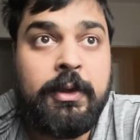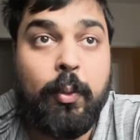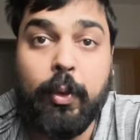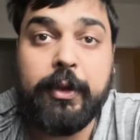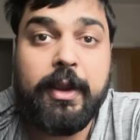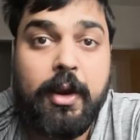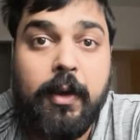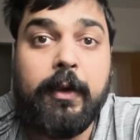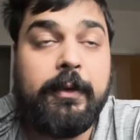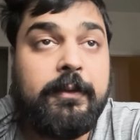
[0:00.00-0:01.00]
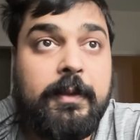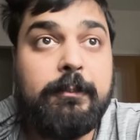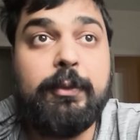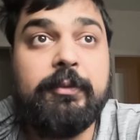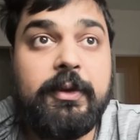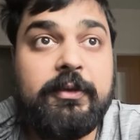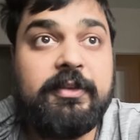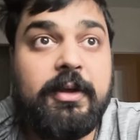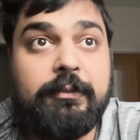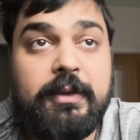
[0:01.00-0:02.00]
Working hard, improving
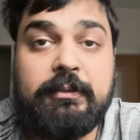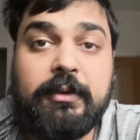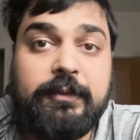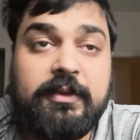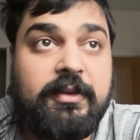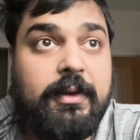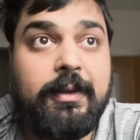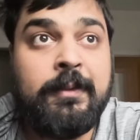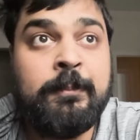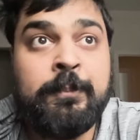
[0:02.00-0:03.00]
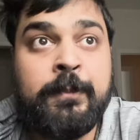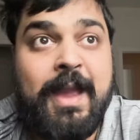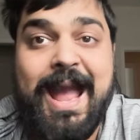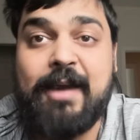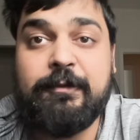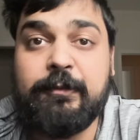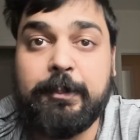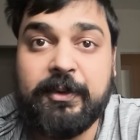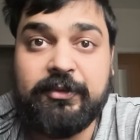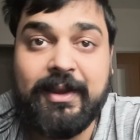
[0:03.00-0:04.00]
yourself, even if it's like half of a
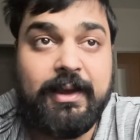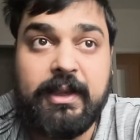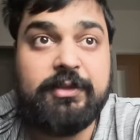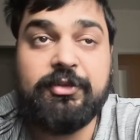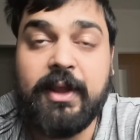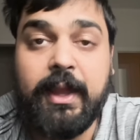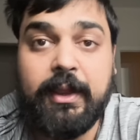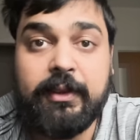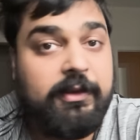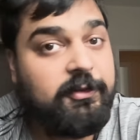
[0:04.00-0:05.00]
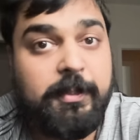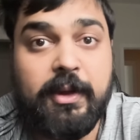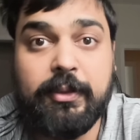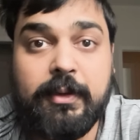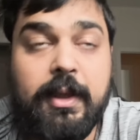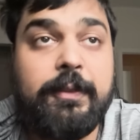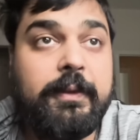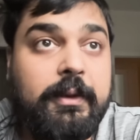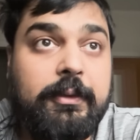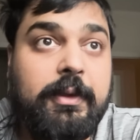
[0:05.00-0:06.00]
percent each day, is better than
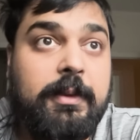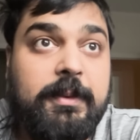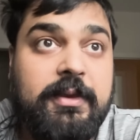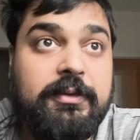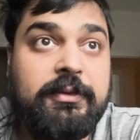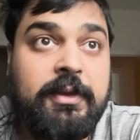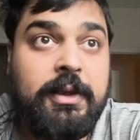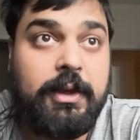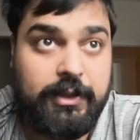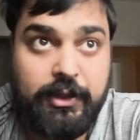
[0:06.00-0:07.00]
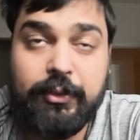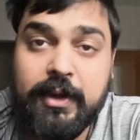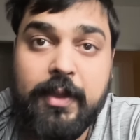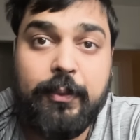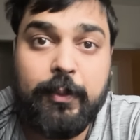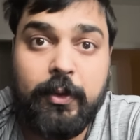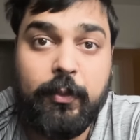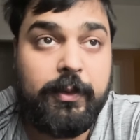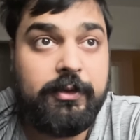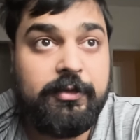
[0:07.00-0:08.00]
nothing, okay? Because a year down the
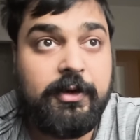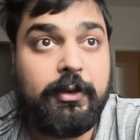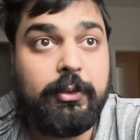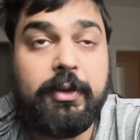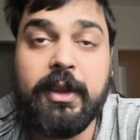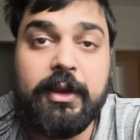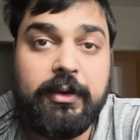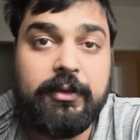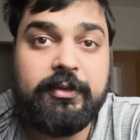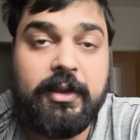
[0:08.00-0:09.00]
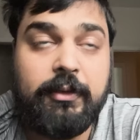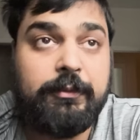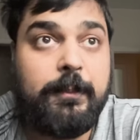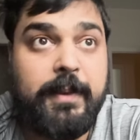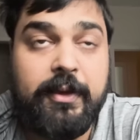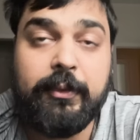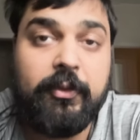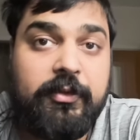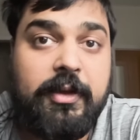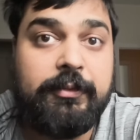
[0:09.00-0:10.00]
road, when you start looking into yourself and bettering
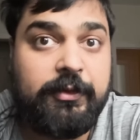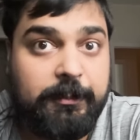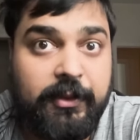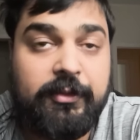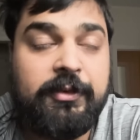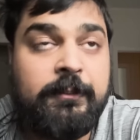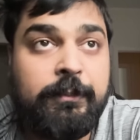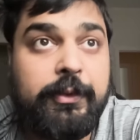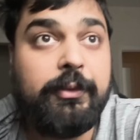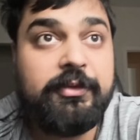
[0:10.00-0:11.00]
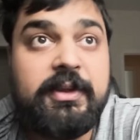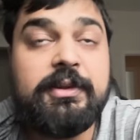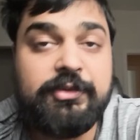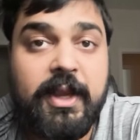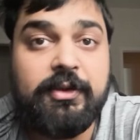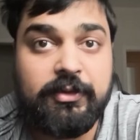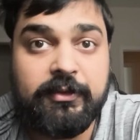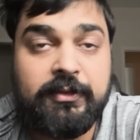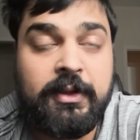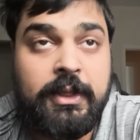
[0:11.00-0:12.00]
yourself as a person, you'll see the
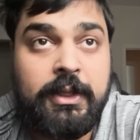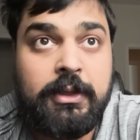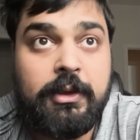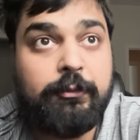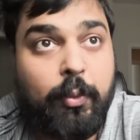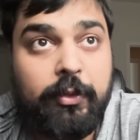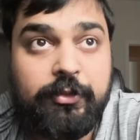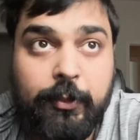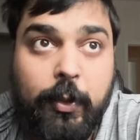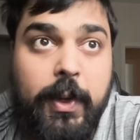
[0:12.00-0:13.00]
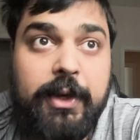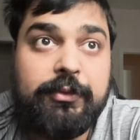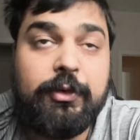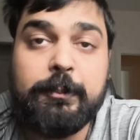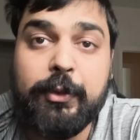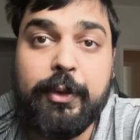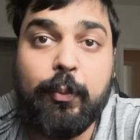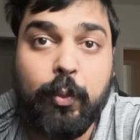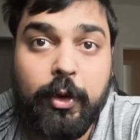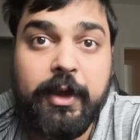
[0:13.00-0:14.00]
changes. Of course, it requires you to put
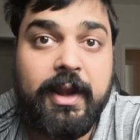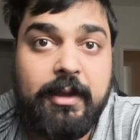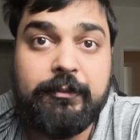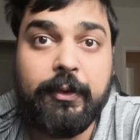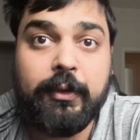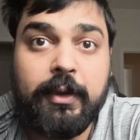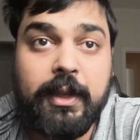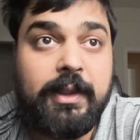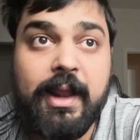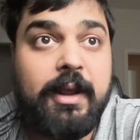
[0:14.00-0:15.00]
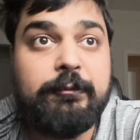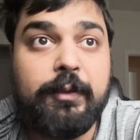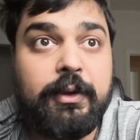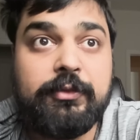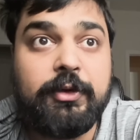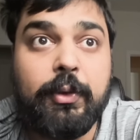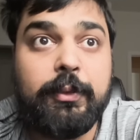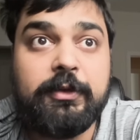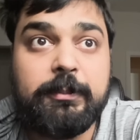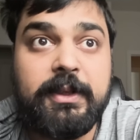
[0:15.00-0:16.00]
in work and effort, and that effort isn't
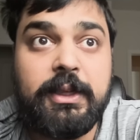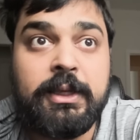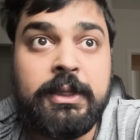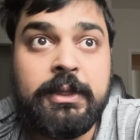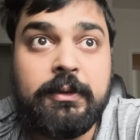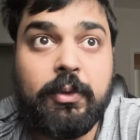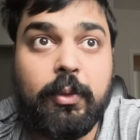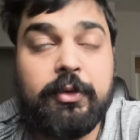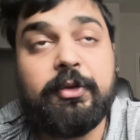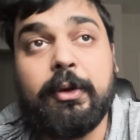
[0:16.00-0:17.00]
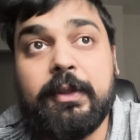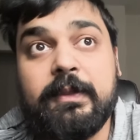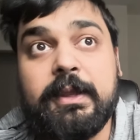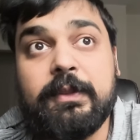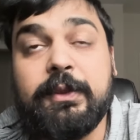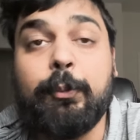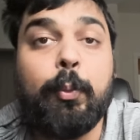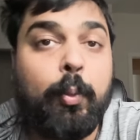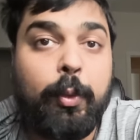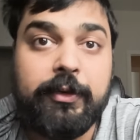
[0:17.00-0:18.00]
going to be or sorry, the, the
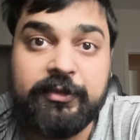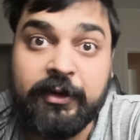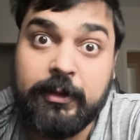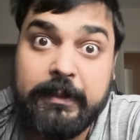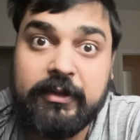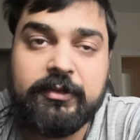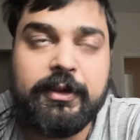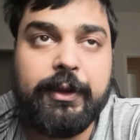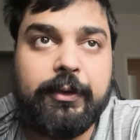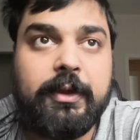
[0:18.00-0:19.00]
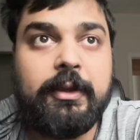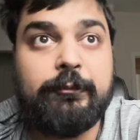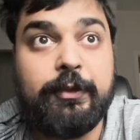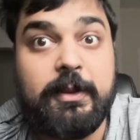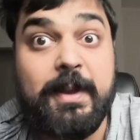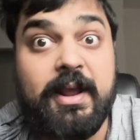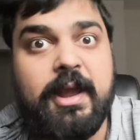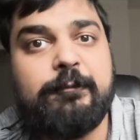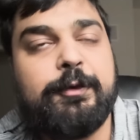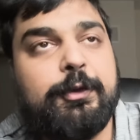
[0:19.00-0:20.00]
reward isn't going to be as clear cut for the amount of
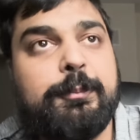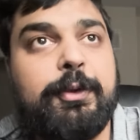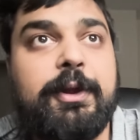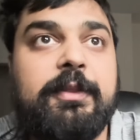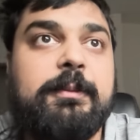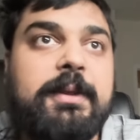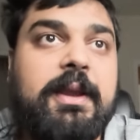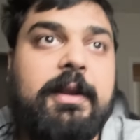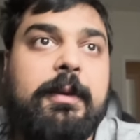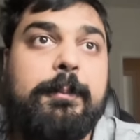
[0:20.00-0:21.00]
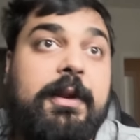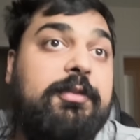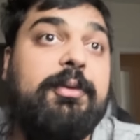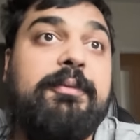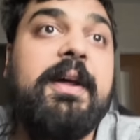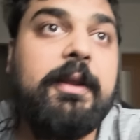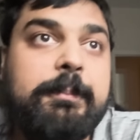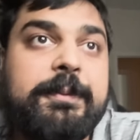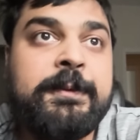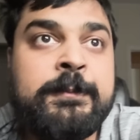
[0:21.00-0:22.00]
effort you put in in the beginning. But as you
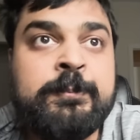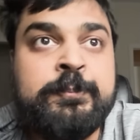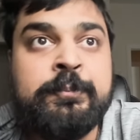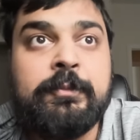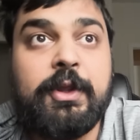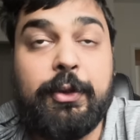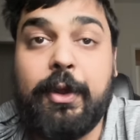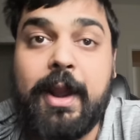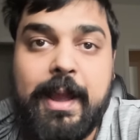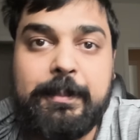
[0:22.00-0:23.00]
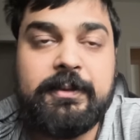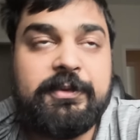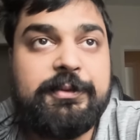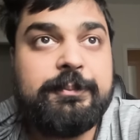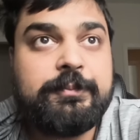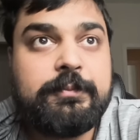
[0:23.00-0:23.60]
develop, you know, your habits,